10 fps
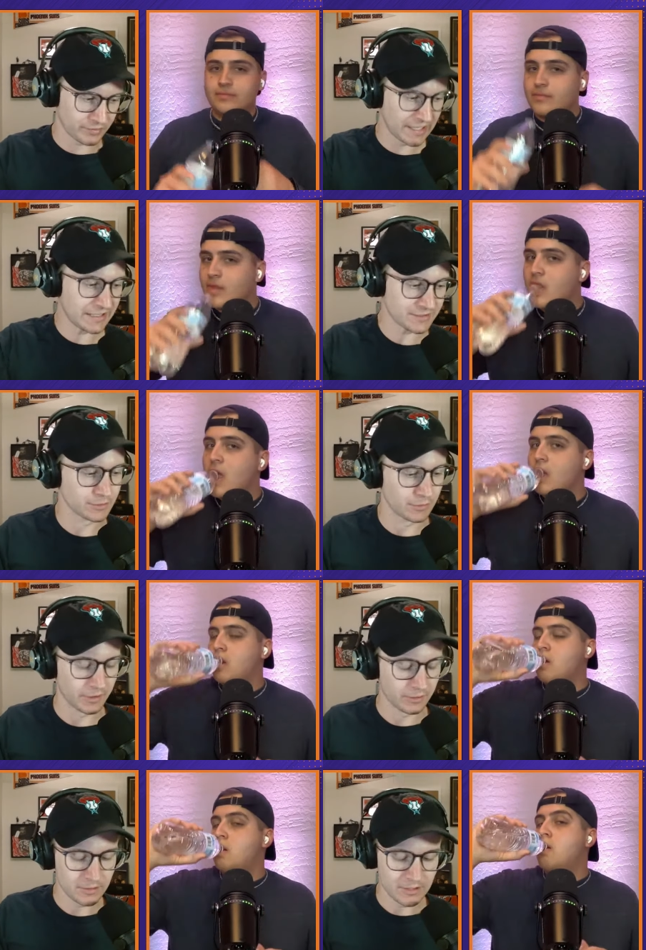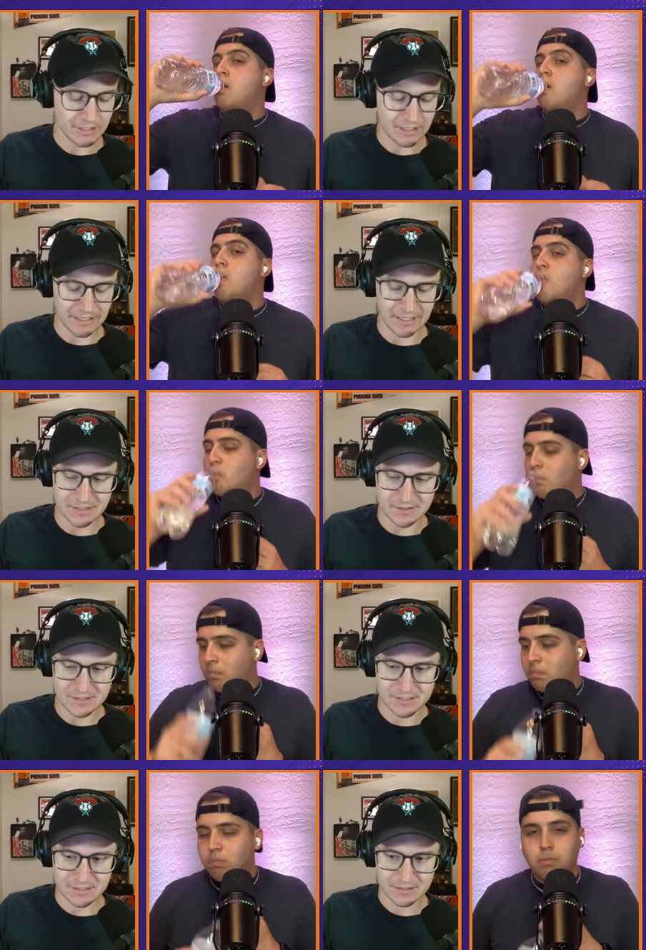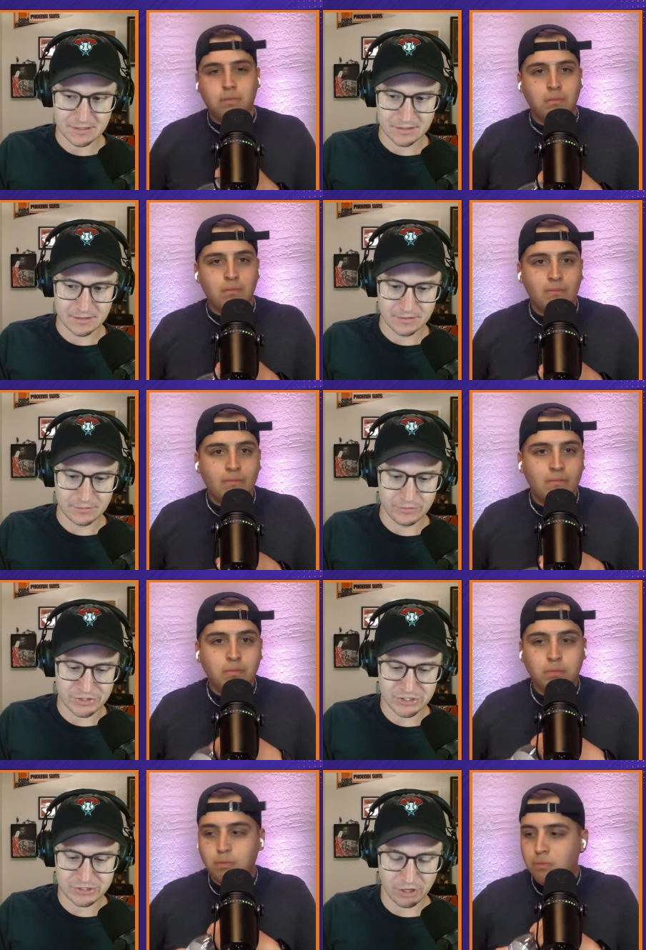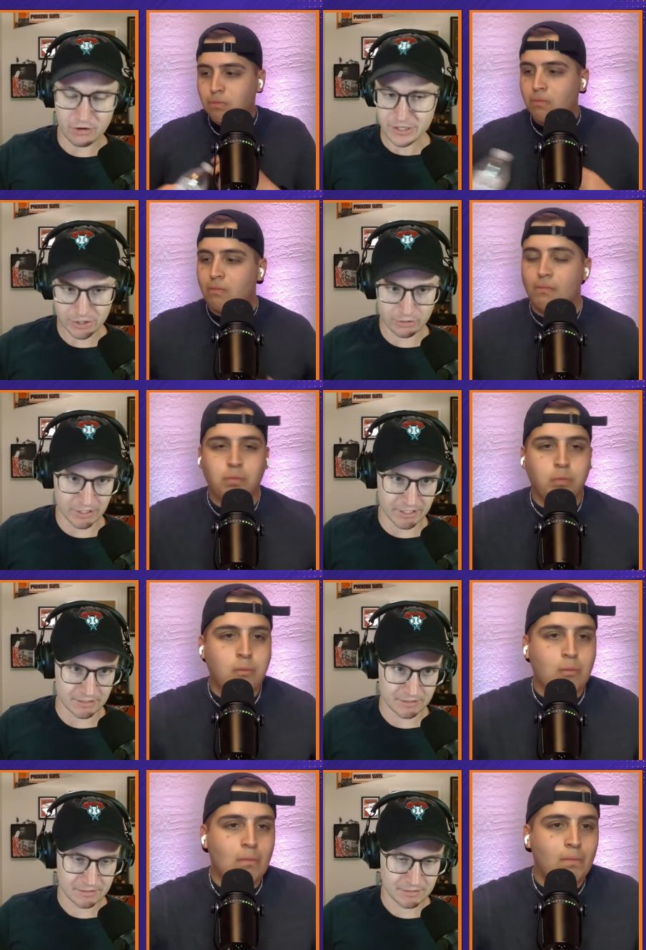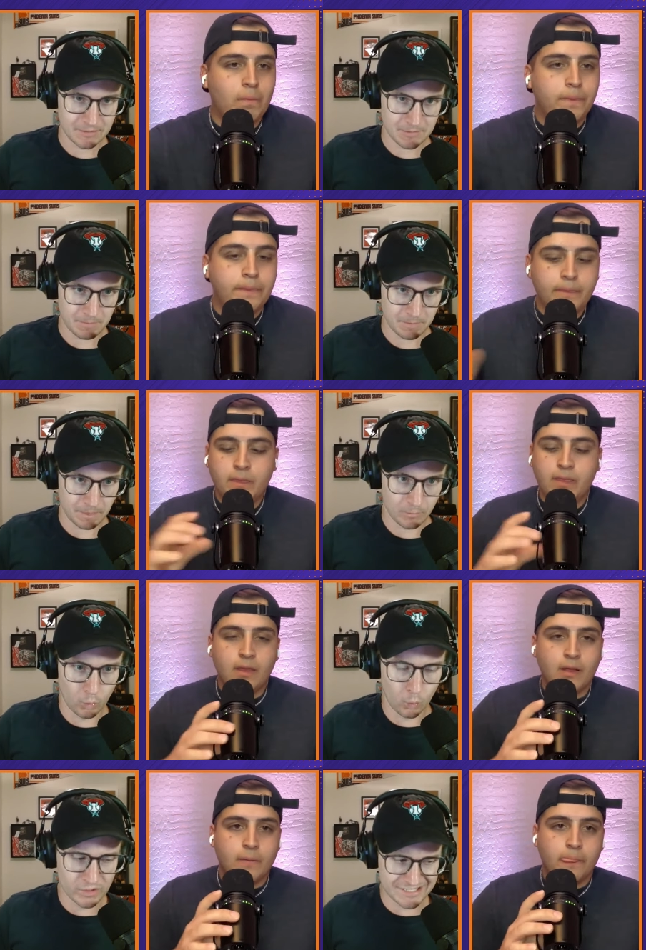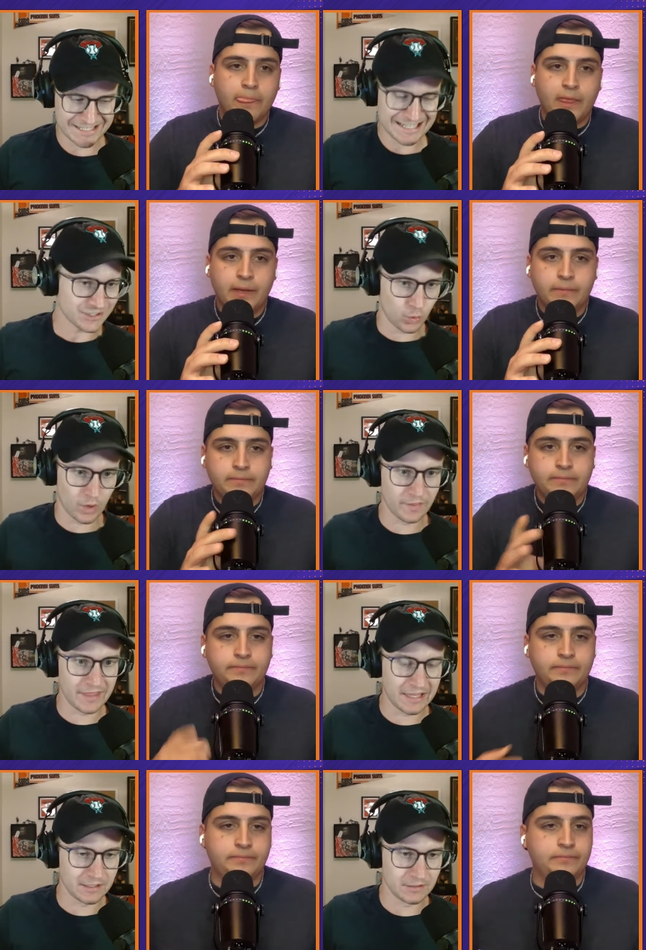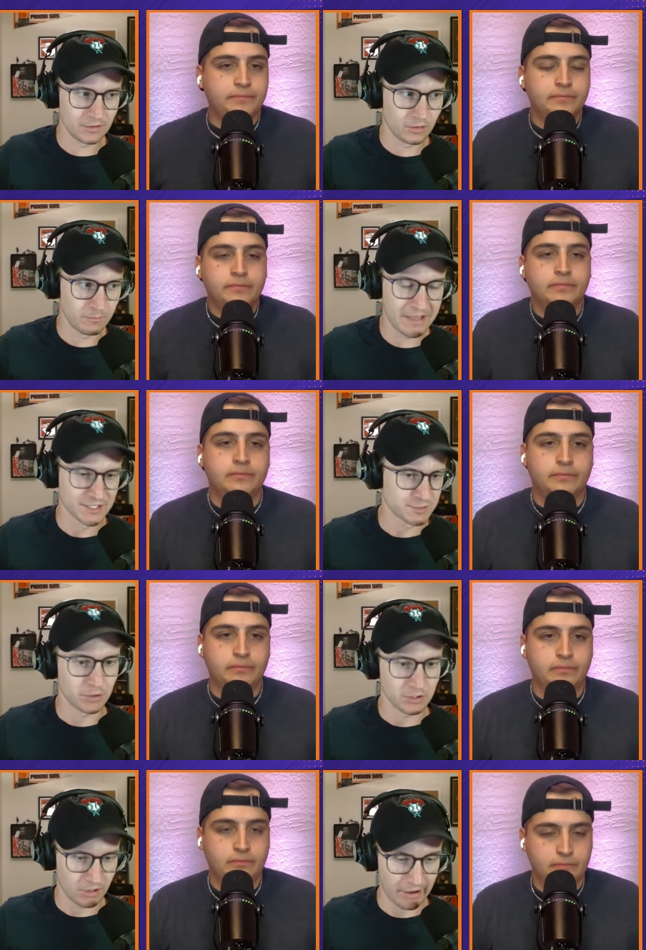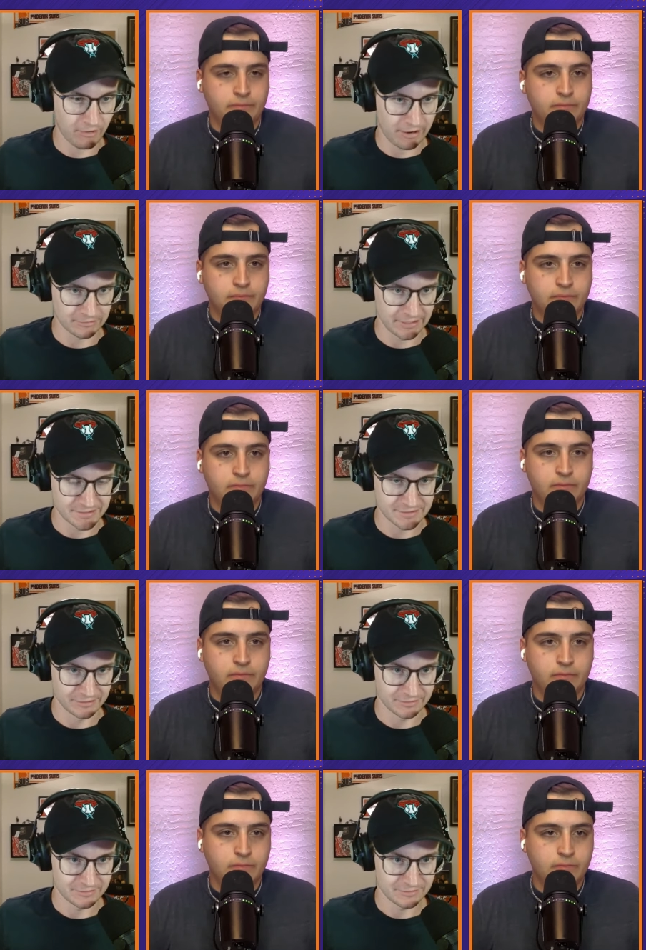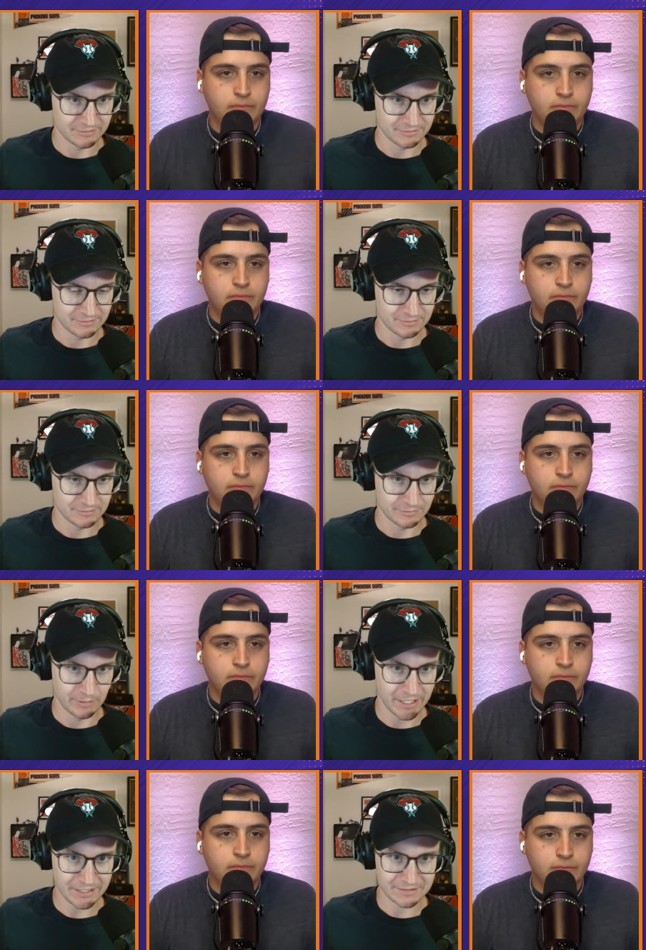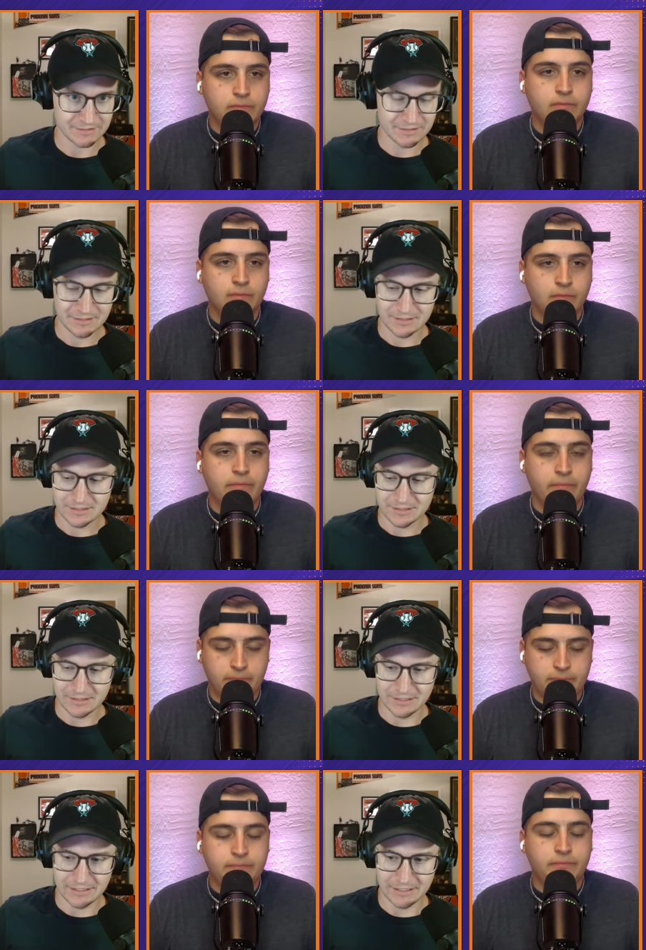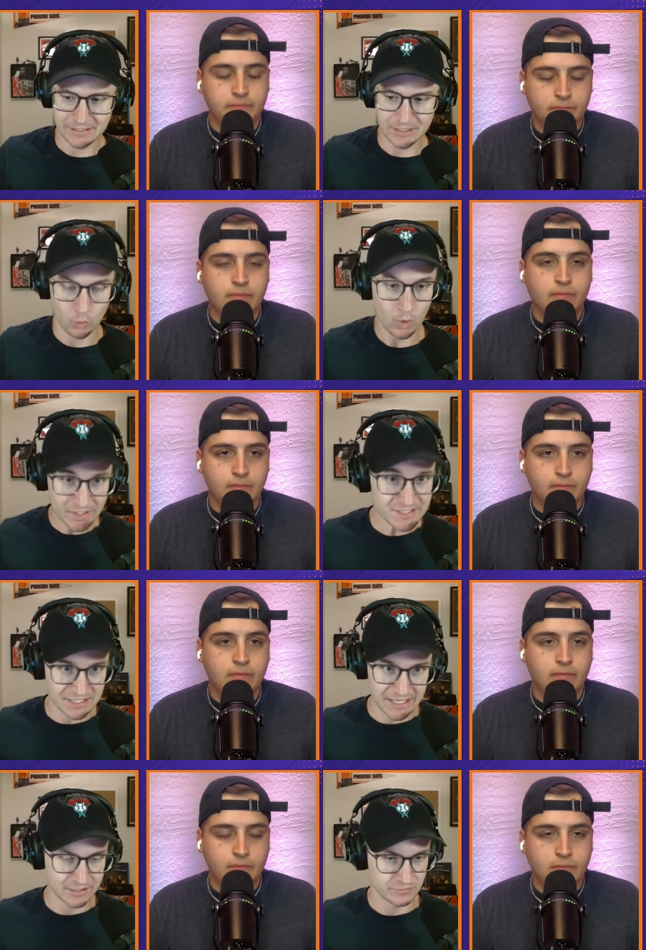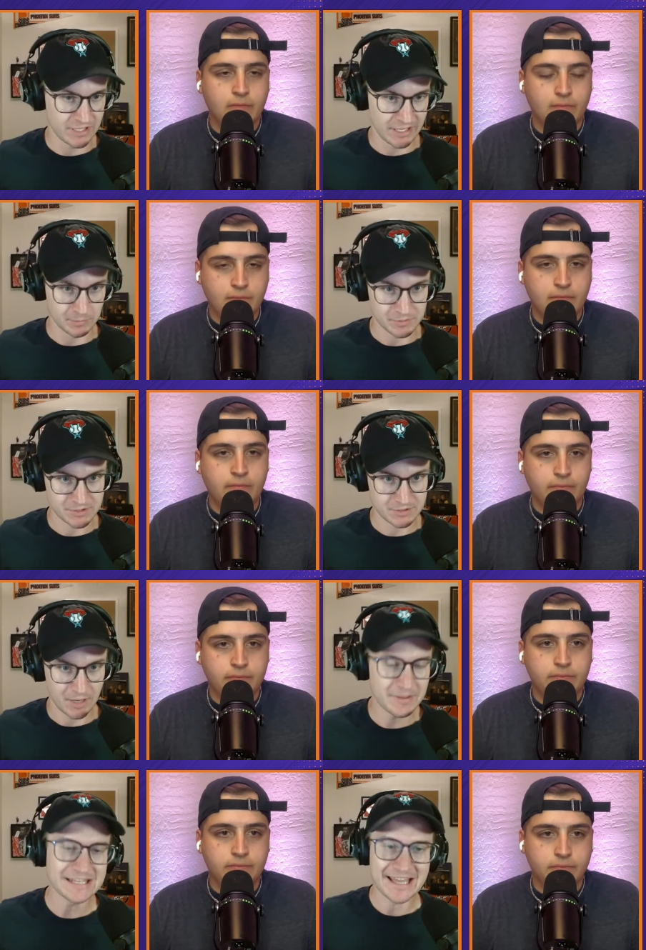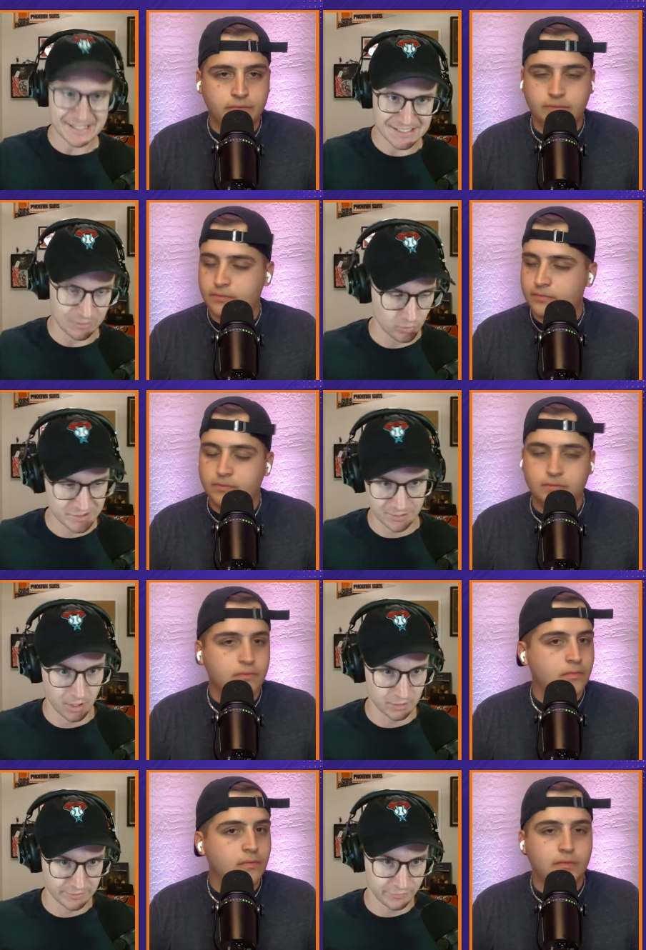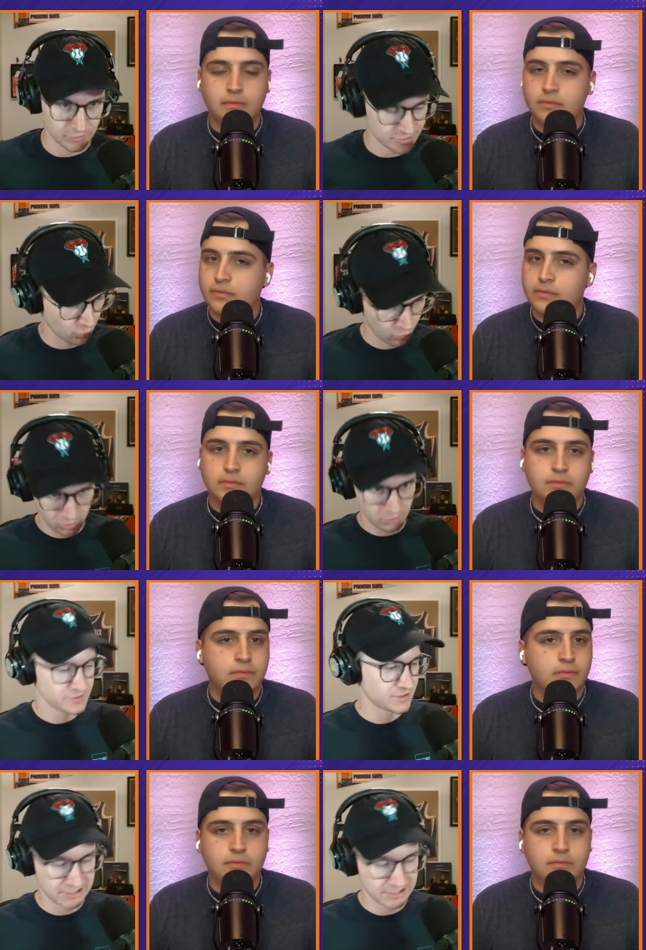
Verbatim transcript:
Speaker 1: getting to though, is the starting unit was not the one that made us pull our hair out last year, right? it was the end of games. I mean, yes, there were some ugly first quarters, the